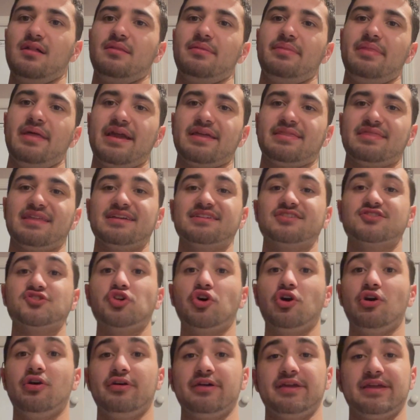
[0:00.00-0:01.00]
Like they
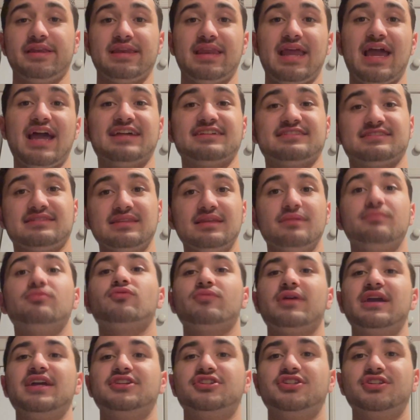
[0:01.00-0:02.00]
saw it as
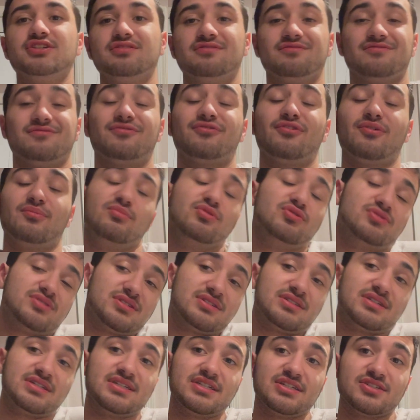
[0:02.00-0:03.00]
liberation from
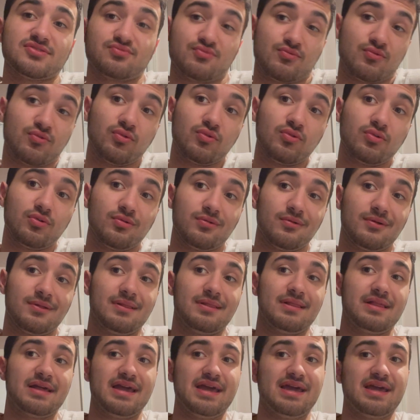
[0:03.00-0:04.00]
Mussolini's
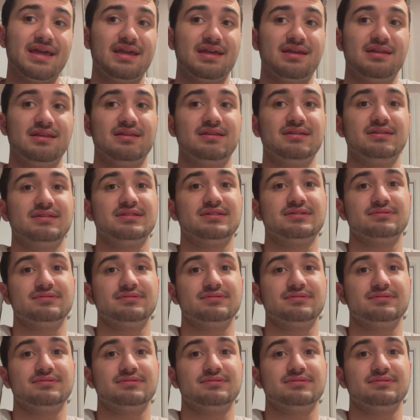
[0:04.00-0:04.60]
rule, and